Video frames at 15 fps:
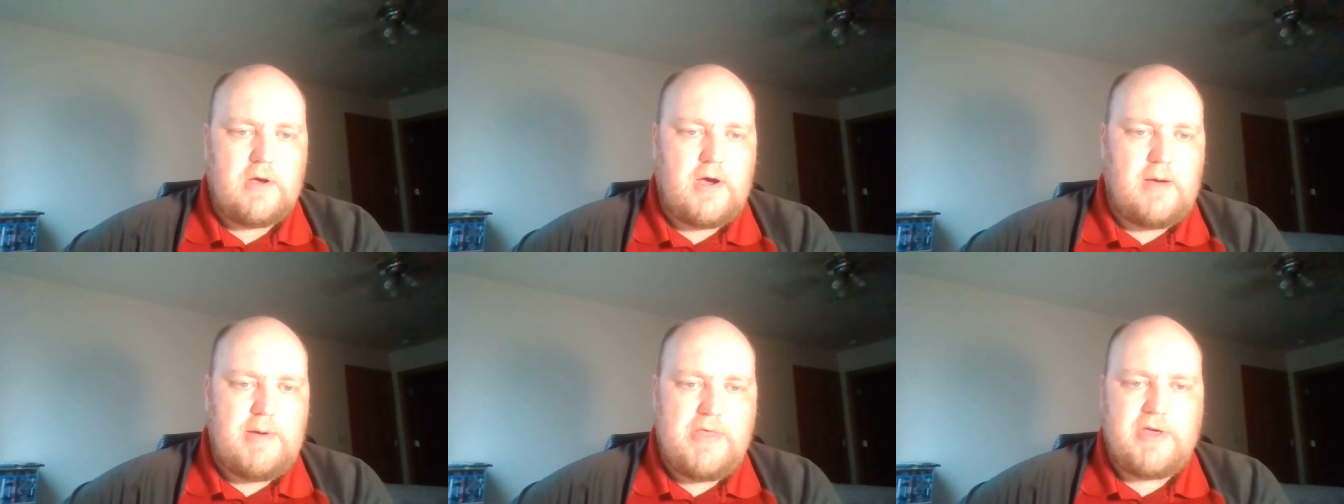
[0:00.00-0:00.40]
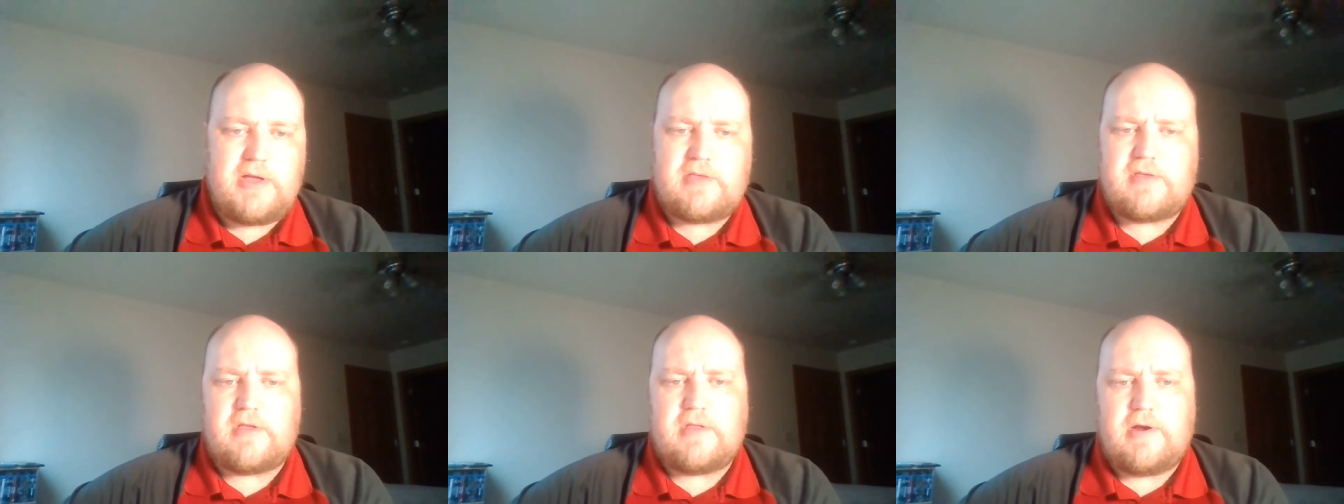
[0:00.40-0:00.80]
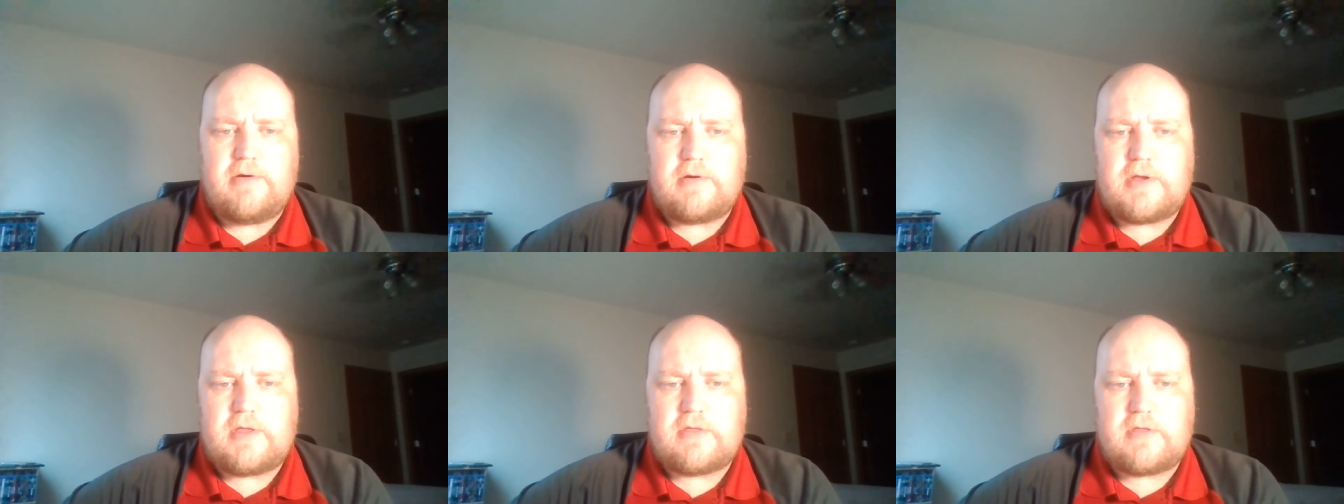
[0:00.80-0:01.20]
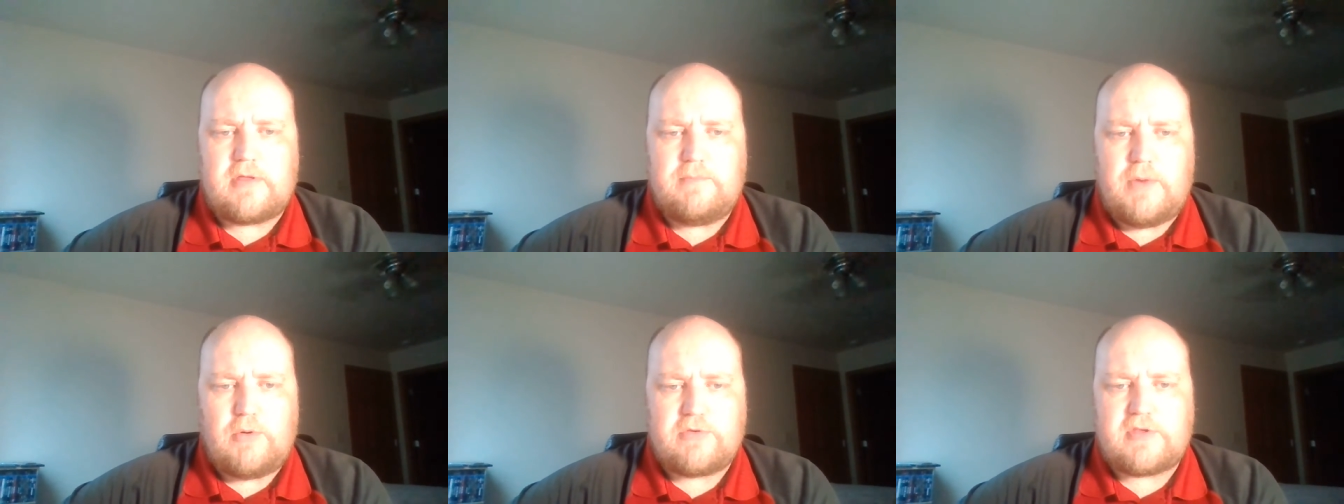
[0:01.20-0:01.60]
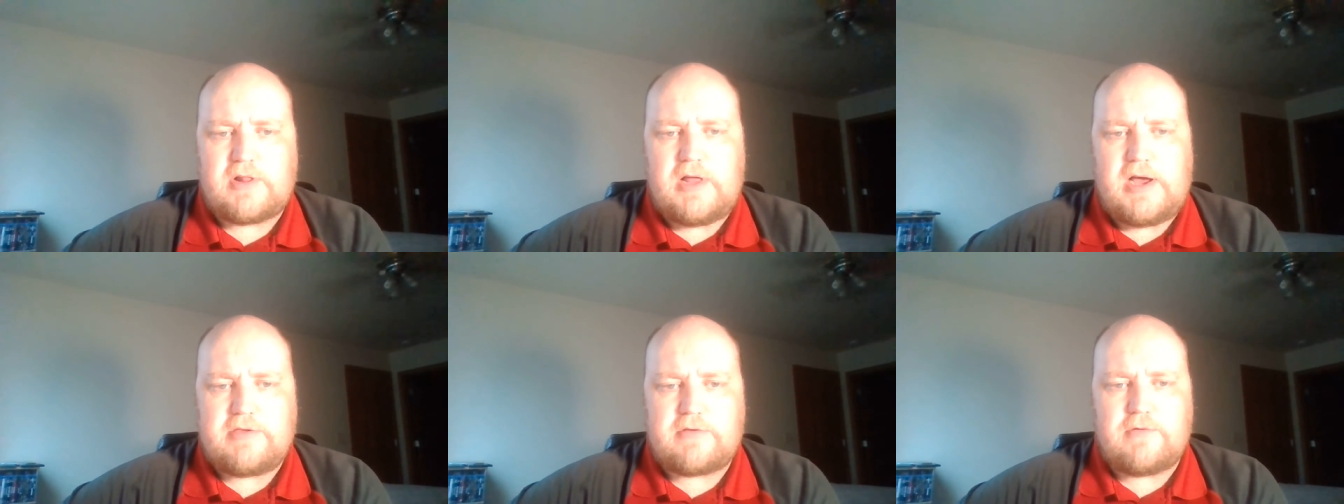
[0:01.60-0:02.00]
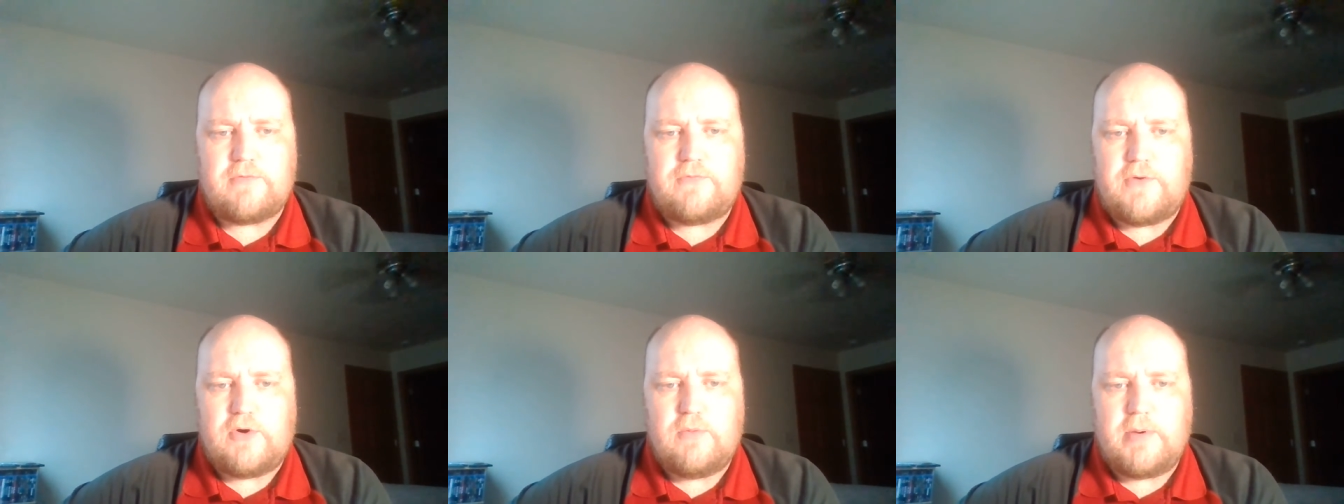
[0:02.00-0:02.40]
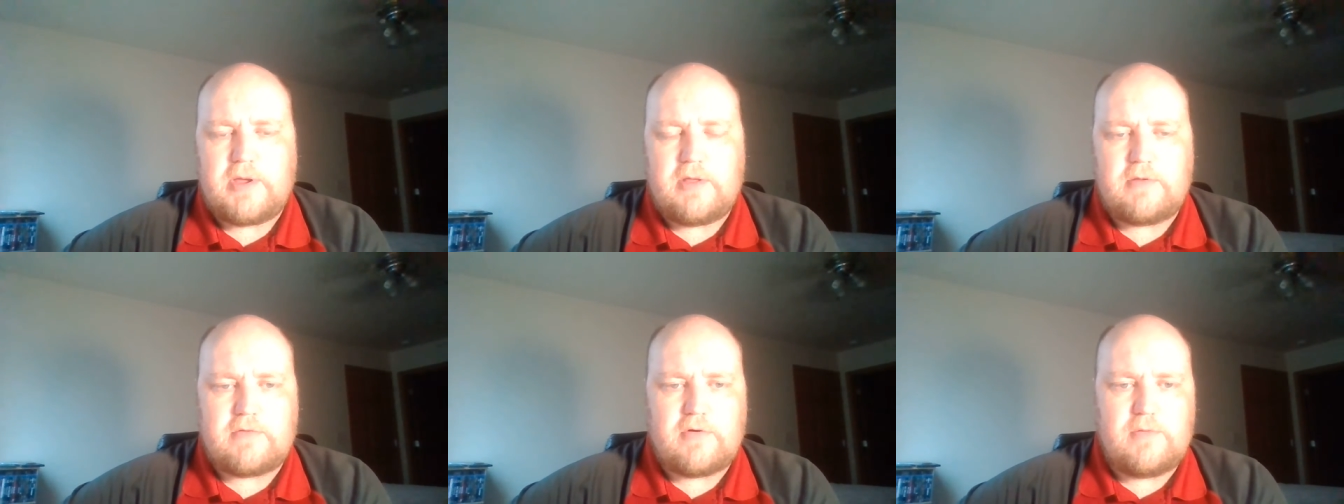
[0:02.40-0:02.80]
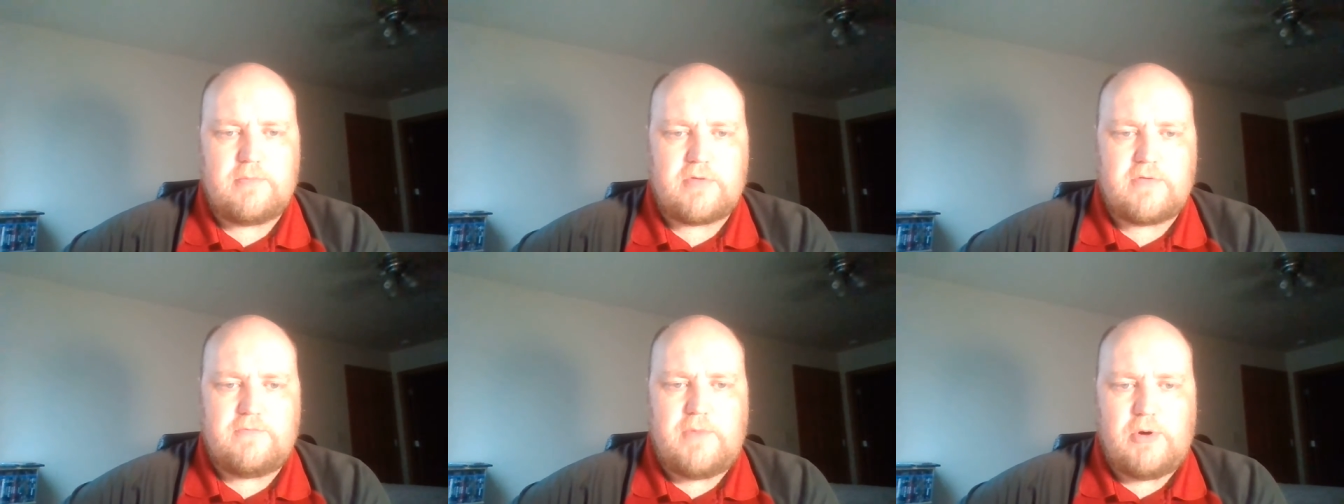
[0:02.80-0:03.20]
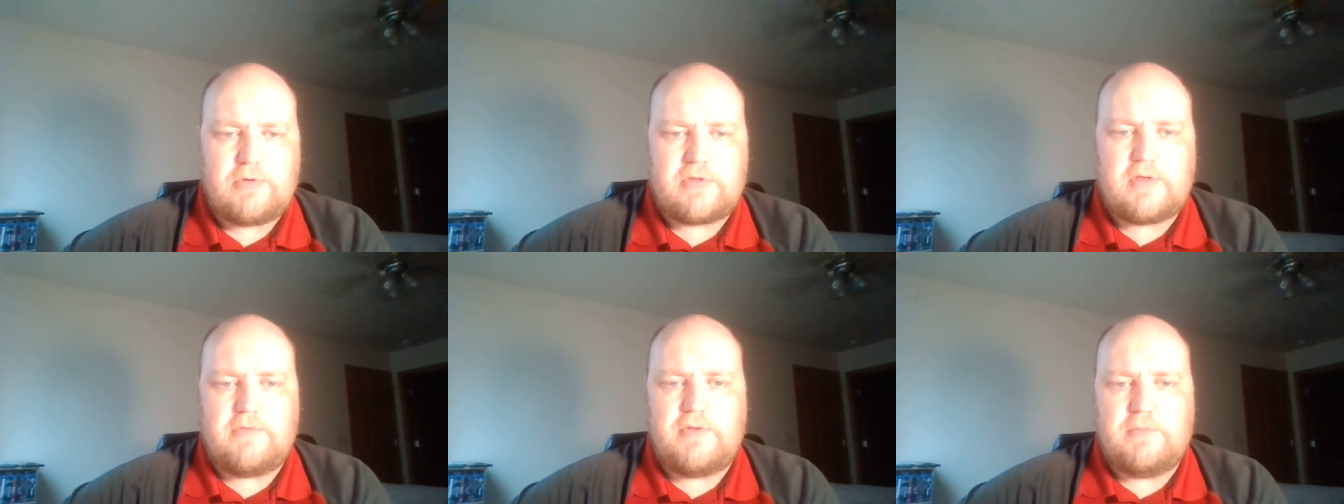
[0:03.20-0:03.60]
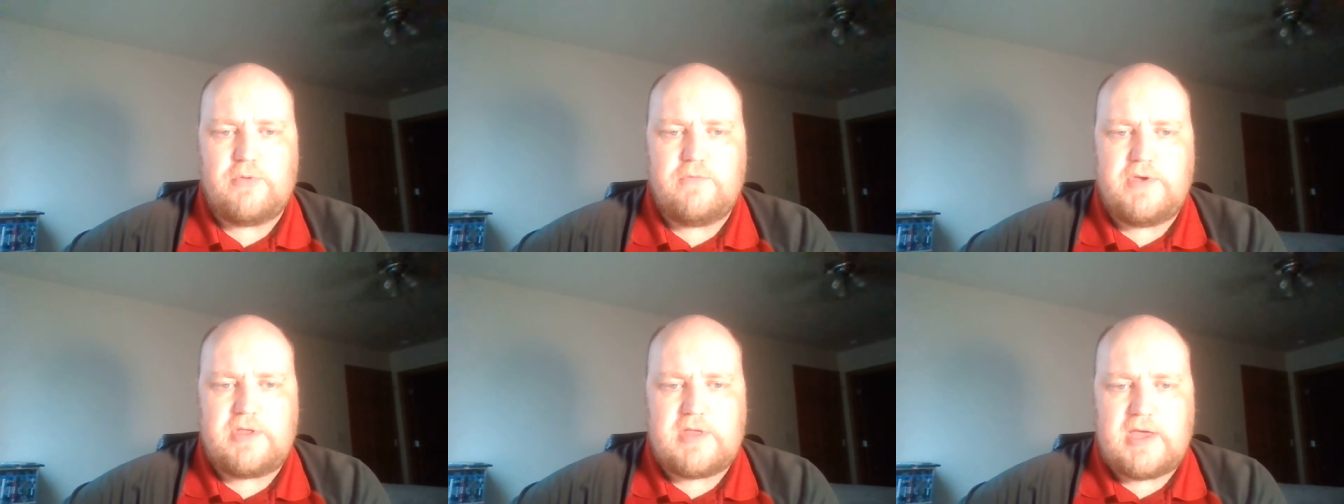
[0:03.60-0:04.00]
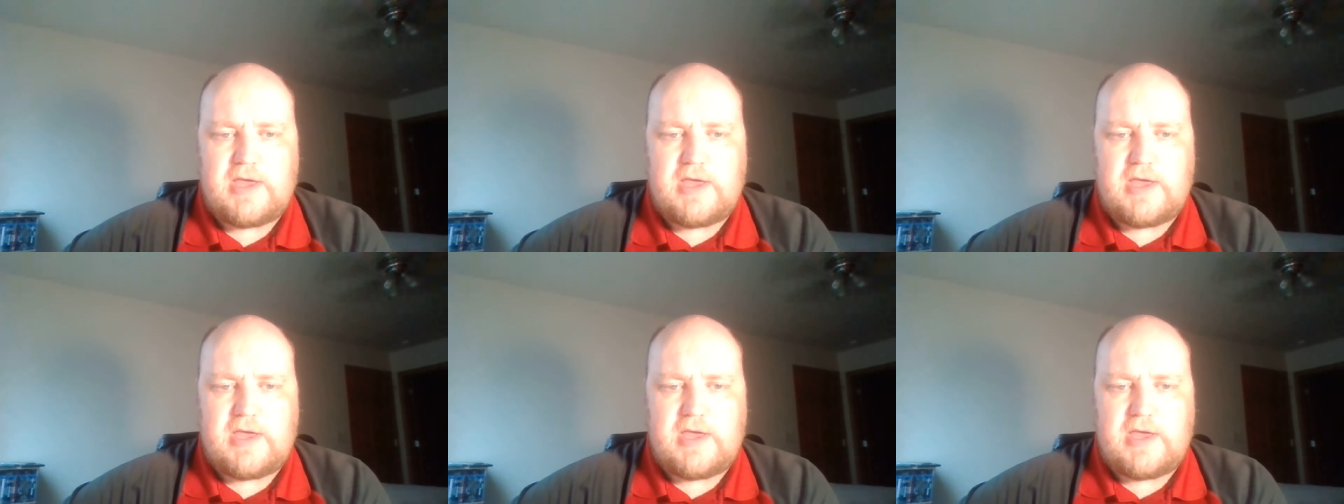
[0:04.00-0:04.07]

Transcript: Um, I think it's the darkest and most claustrophobic in terms of most of the movie